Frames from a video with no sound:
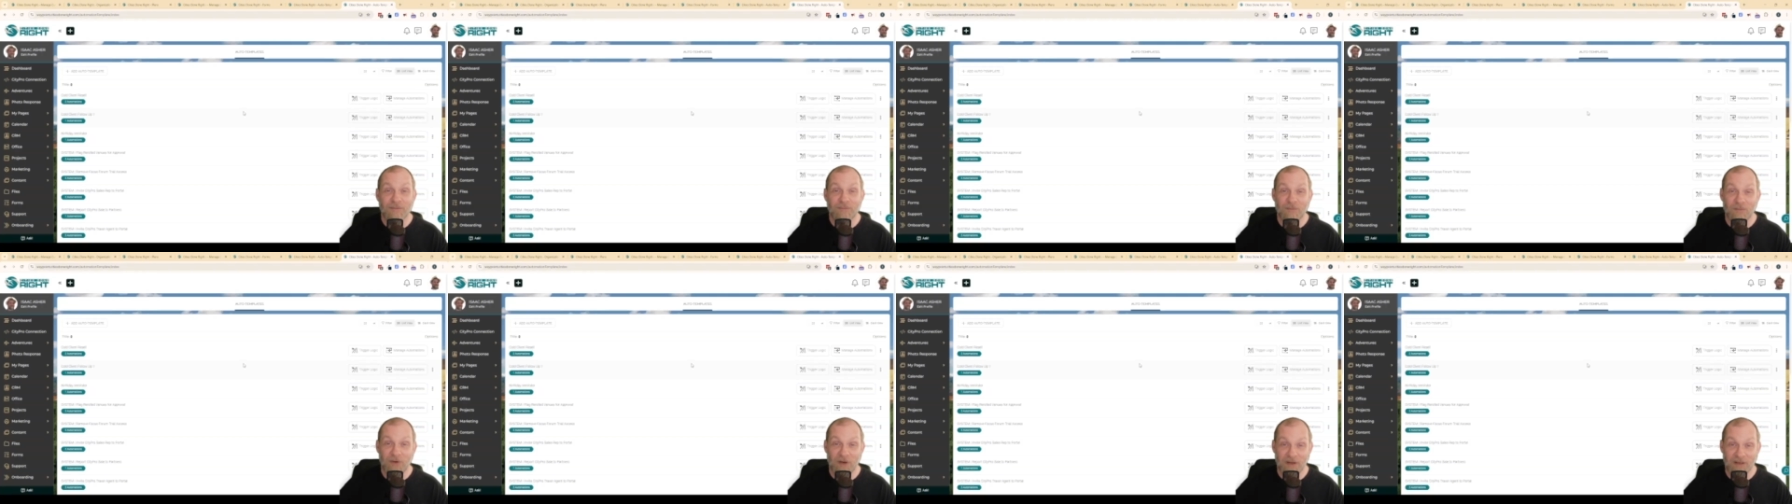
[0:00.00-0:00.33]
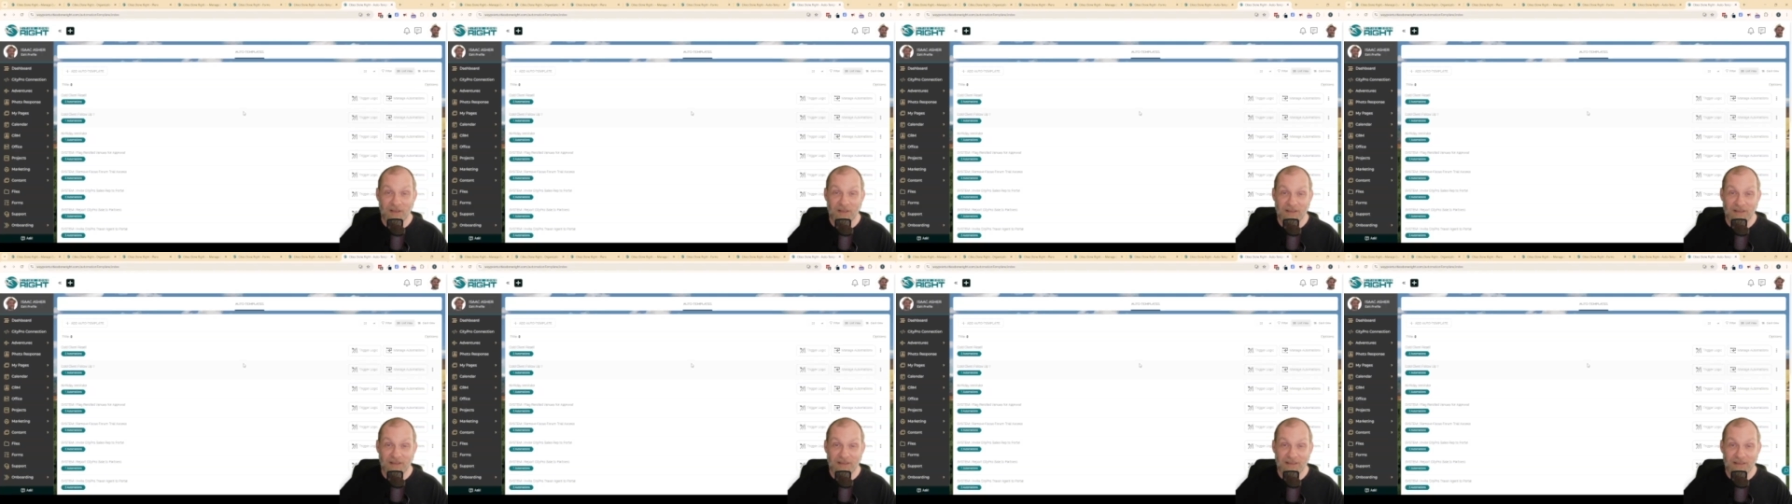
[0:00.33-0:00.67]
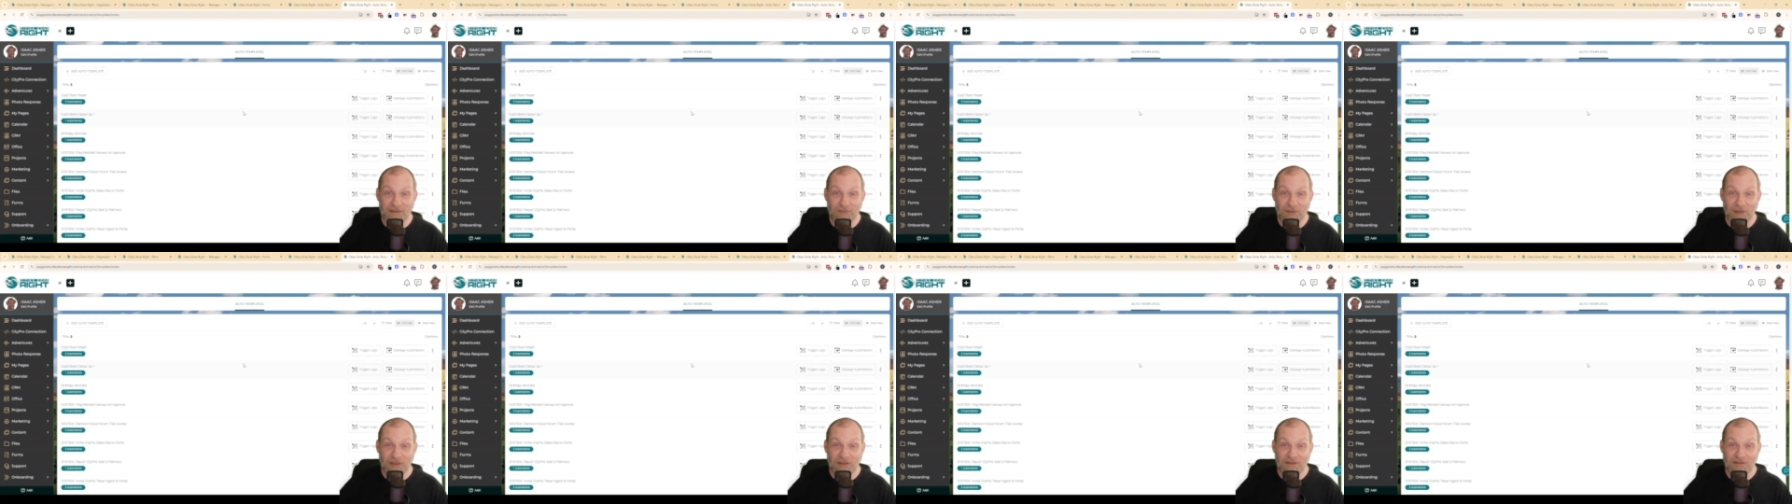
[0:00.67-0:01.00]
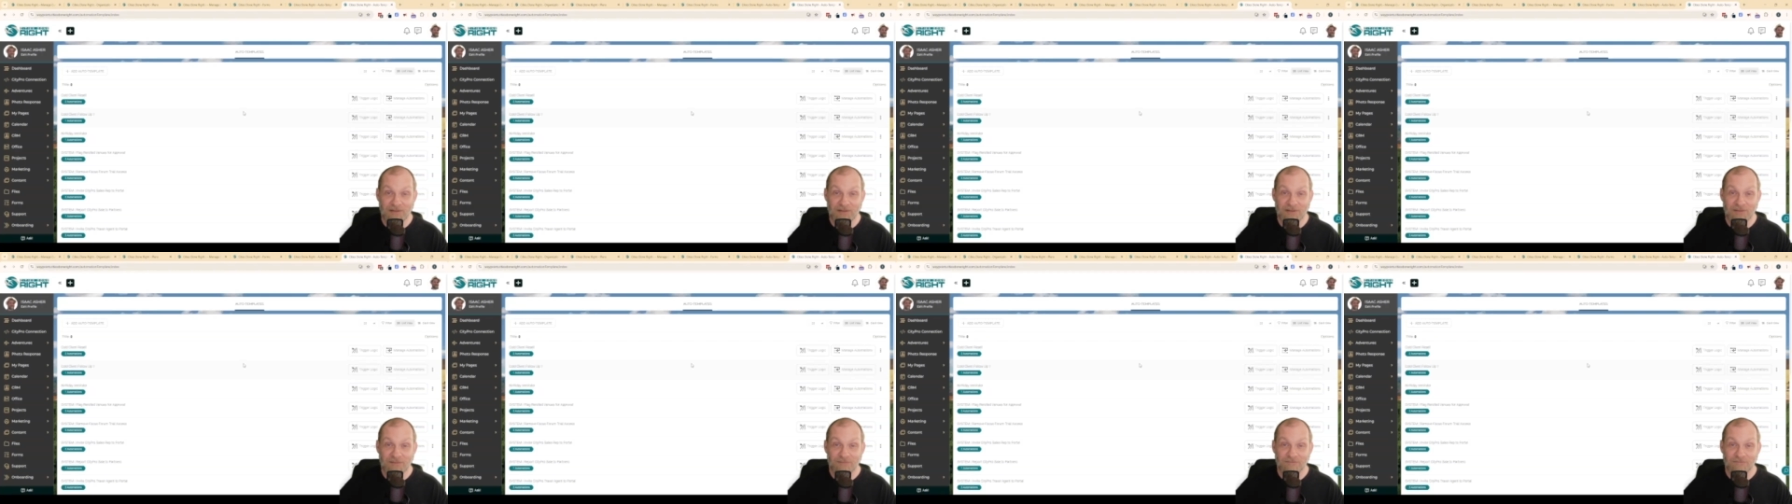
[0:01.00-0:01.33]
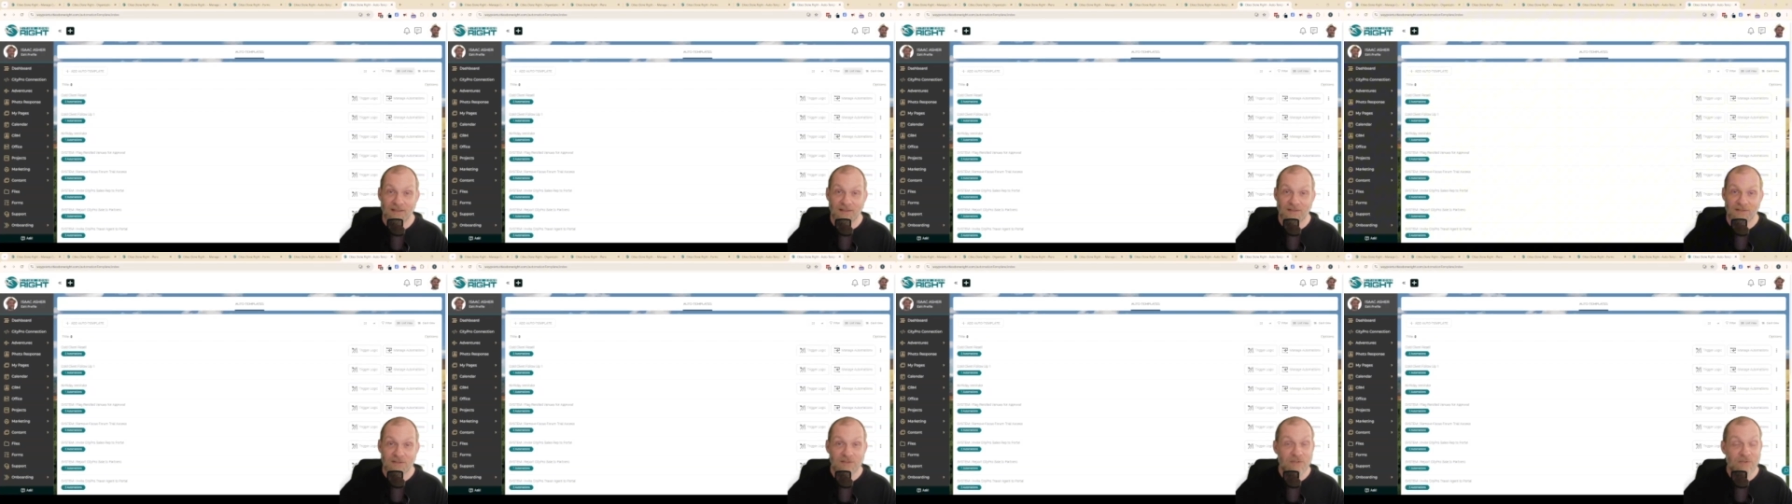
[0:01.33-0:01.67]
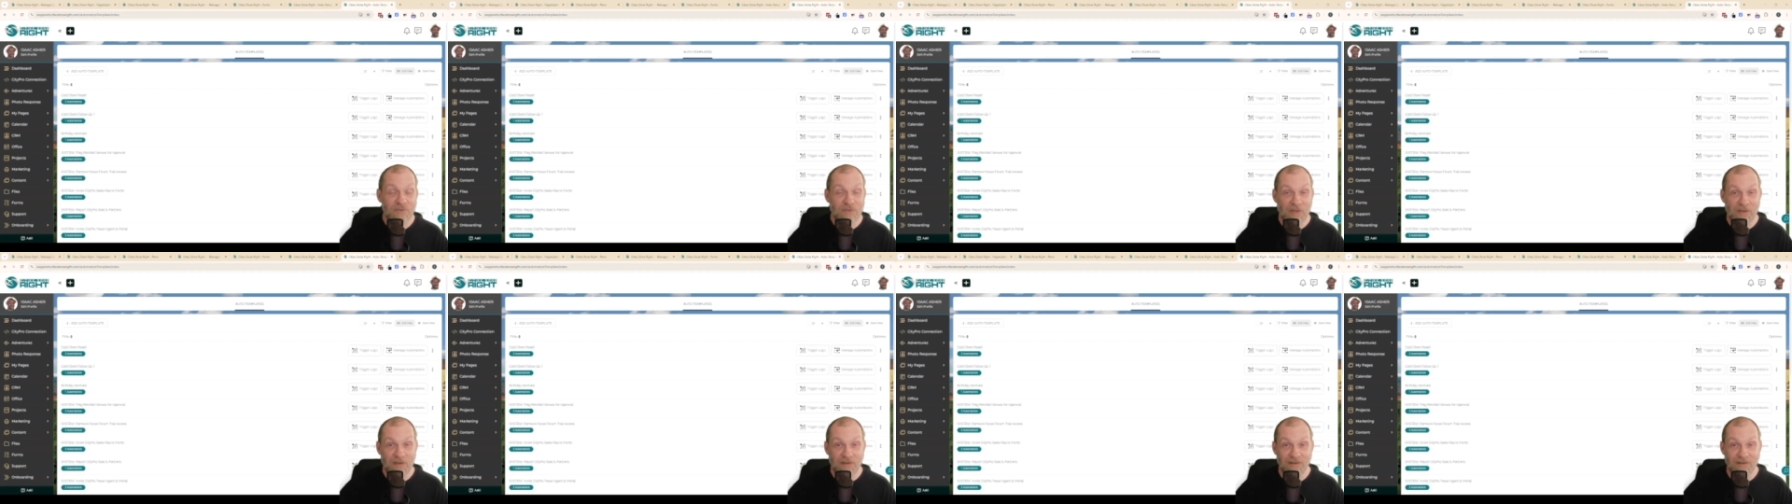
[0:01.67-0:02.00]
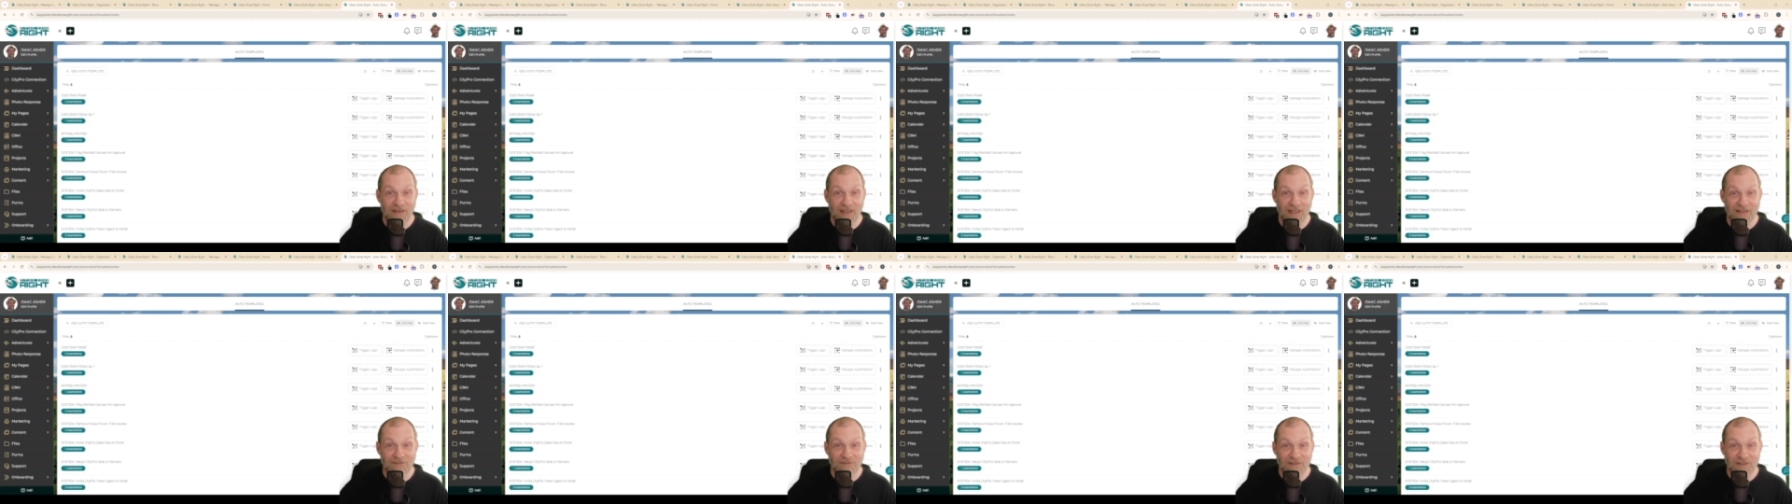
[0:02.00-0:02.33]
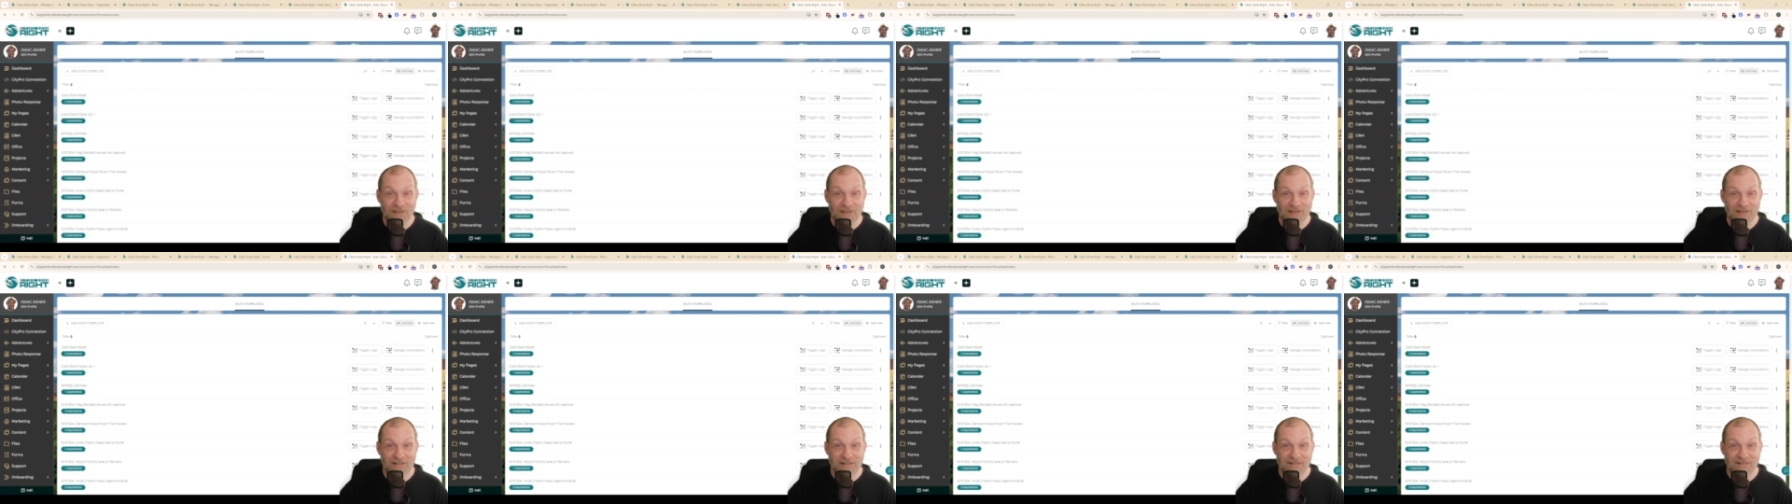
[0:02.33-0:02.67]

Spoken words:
marketing emails. So there you have it.